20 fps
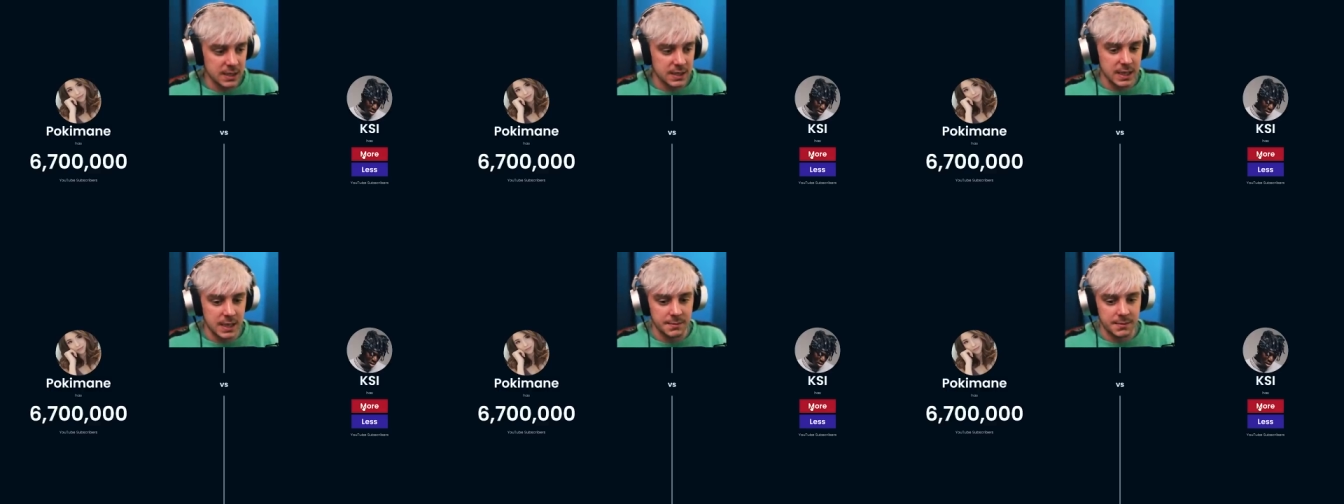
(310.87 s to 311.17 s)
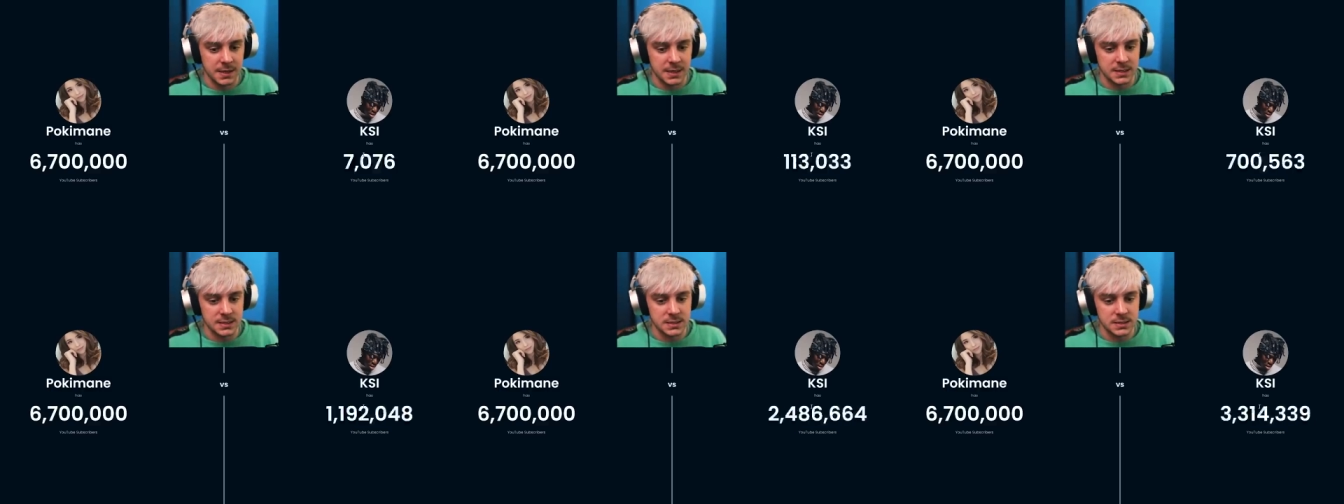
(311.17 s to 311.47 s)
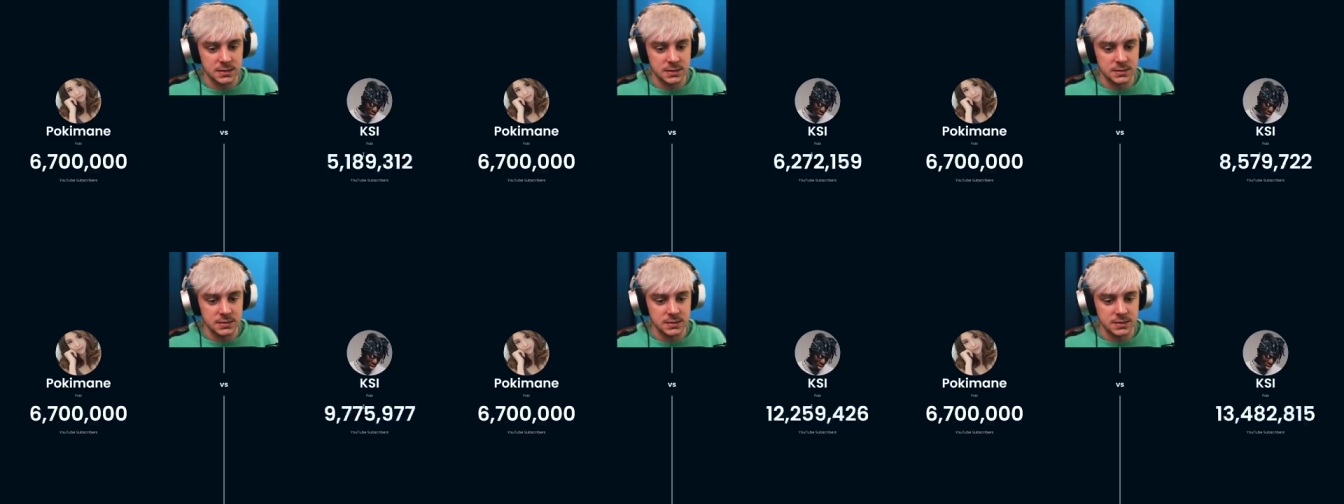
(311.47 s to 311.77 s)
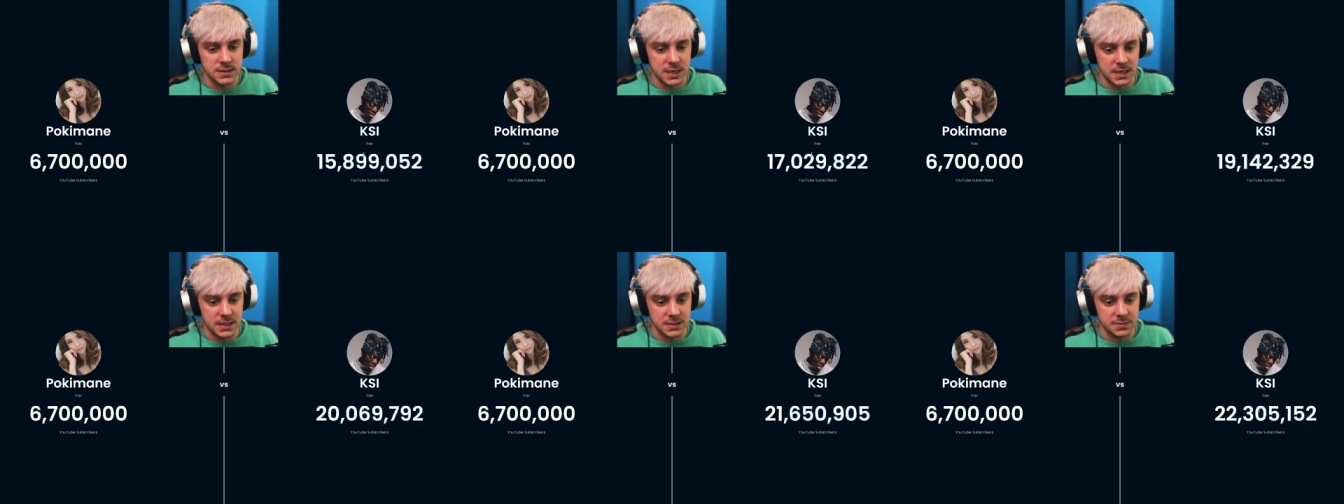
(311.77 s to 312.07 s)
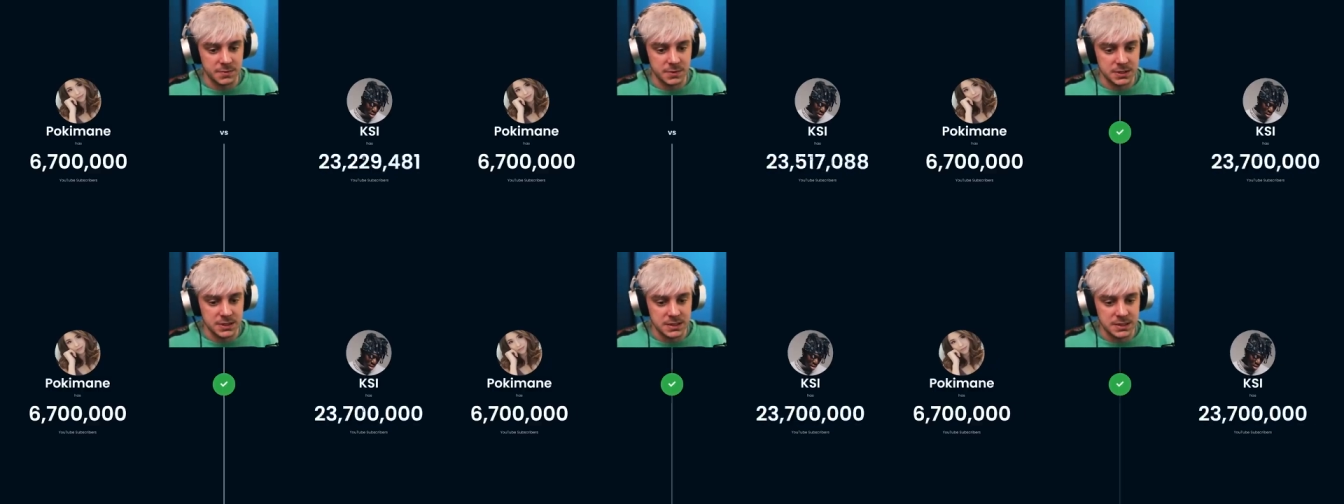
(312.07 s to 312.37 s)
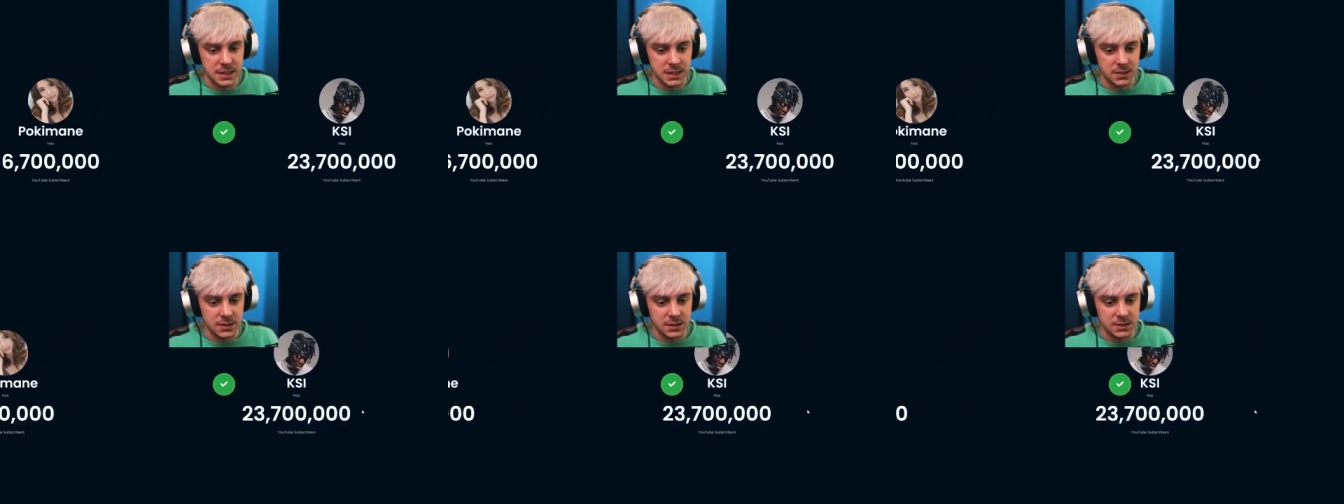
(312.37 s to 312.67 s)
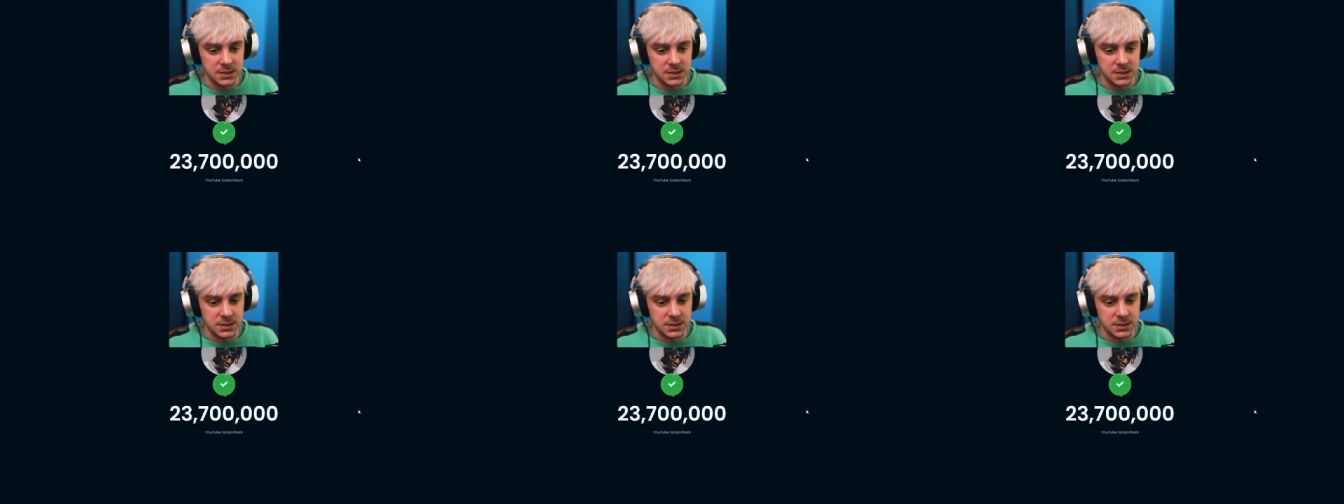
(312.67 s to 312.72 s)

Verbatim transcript: That makes sense. But still,